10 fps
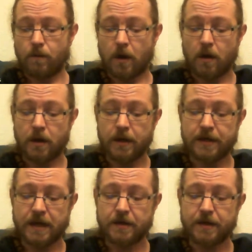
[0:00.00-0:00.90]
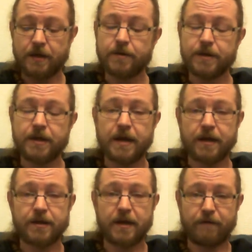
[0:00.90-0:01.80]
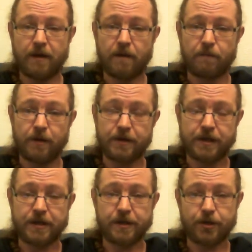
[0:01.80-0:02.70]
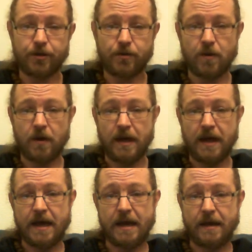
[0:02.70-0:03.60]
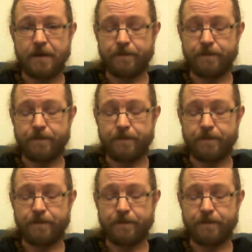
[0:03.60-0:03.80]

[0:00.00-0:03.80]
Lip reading: I tend to use the next level up, which is the shore A.